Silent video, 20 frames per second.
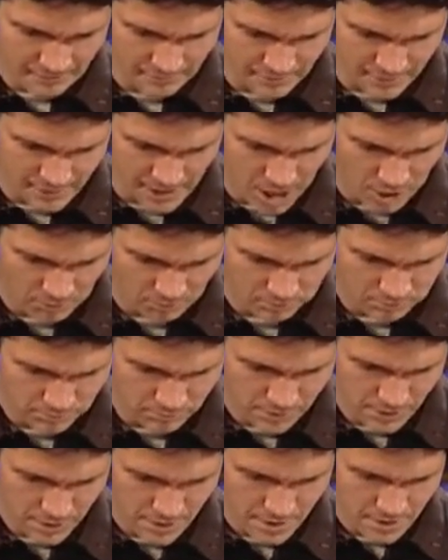So
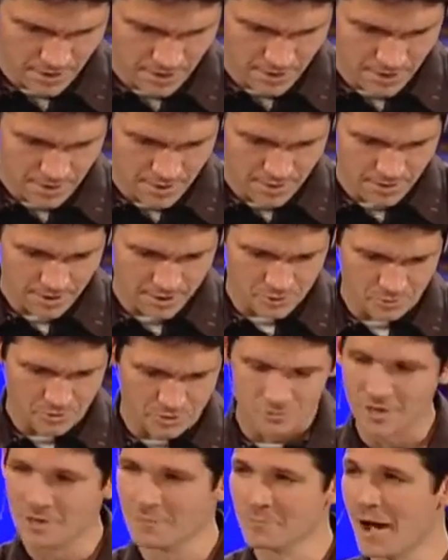this was
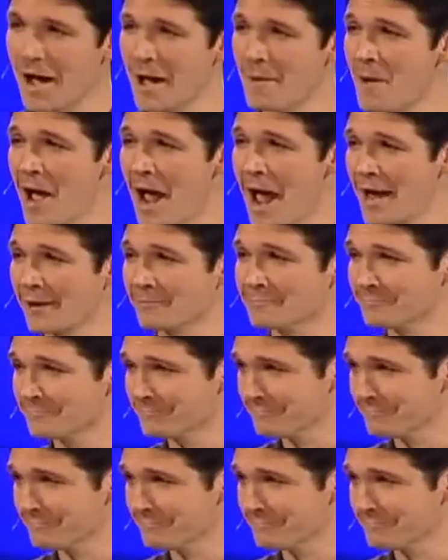written by a man.